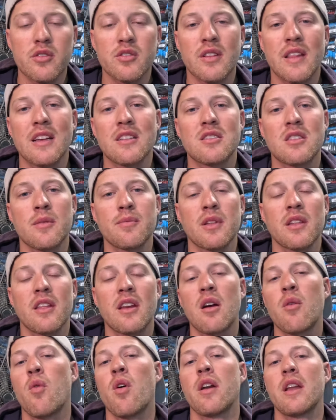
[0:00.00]
So that's something that
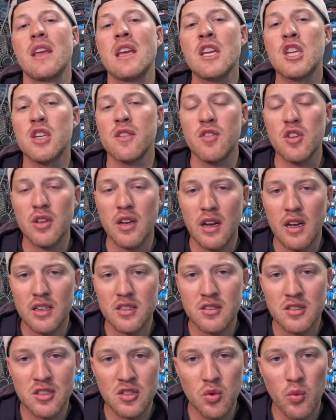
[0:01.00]
I want each of you
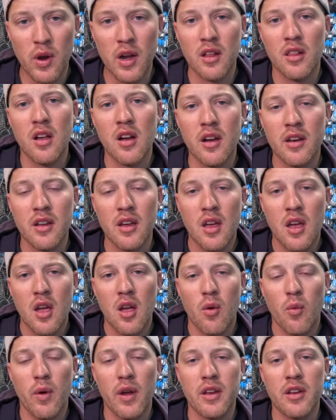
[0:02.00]
guys to dwell on
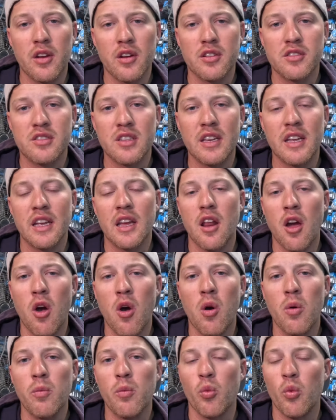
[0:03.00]
when you're sitting at
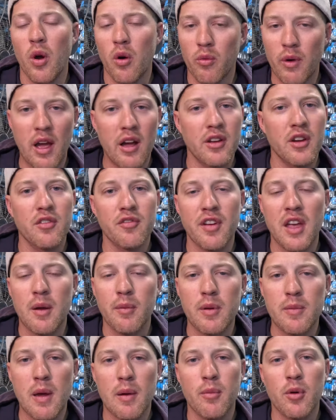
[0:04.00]
home around your
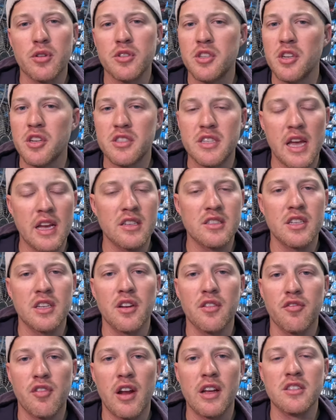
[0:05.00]
family members or you're texting
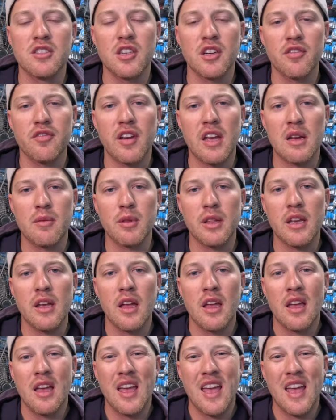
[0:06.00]
your friends or your family.